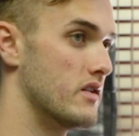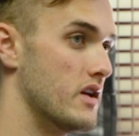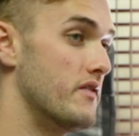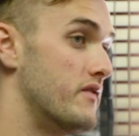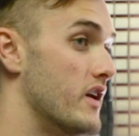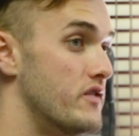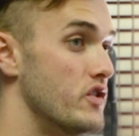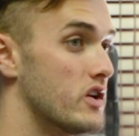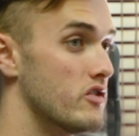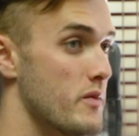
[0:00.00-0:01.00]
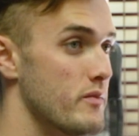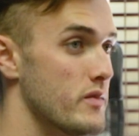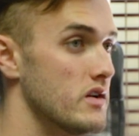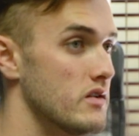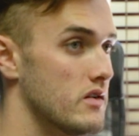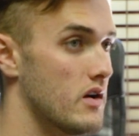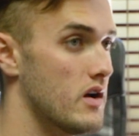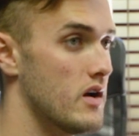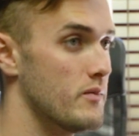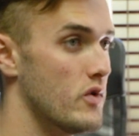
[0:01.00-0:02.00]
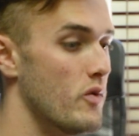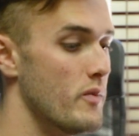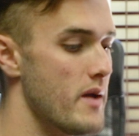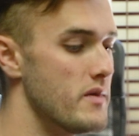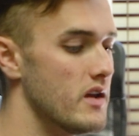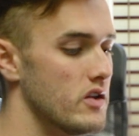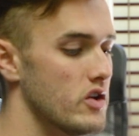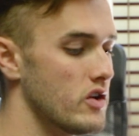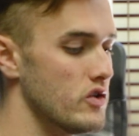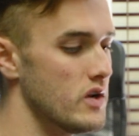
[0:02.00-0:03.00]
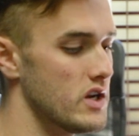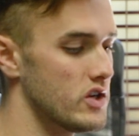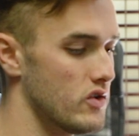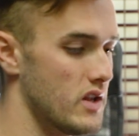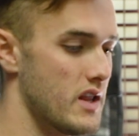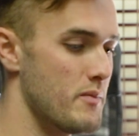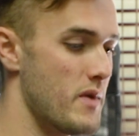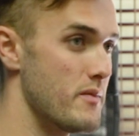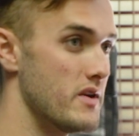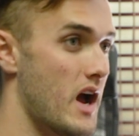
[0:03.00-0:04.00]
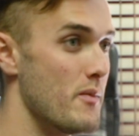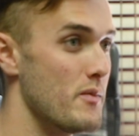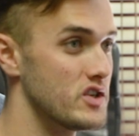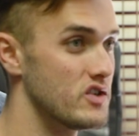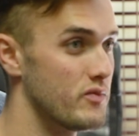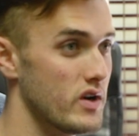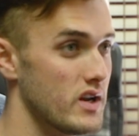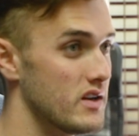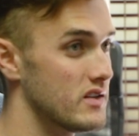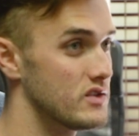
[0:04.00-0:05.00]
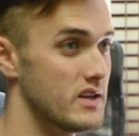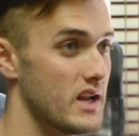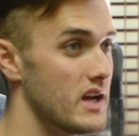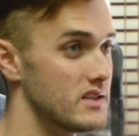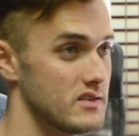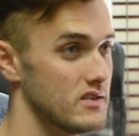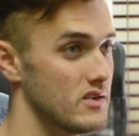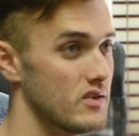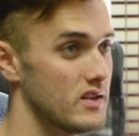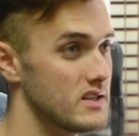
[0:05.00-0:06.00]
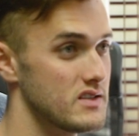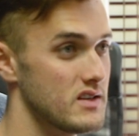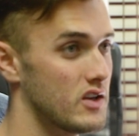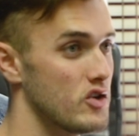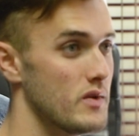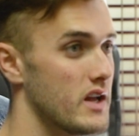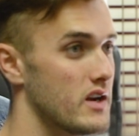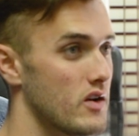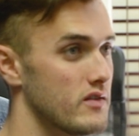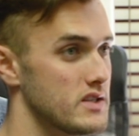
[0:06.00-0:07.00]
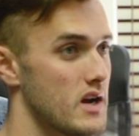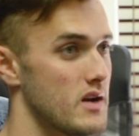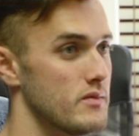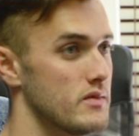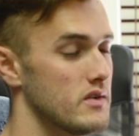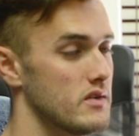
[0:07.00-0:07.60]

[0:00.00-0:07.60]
If if you can remember, yeah, um, uh, or maybe you can do initial and then maybe how much you put in to date. You know, that's mm. accumulated over time.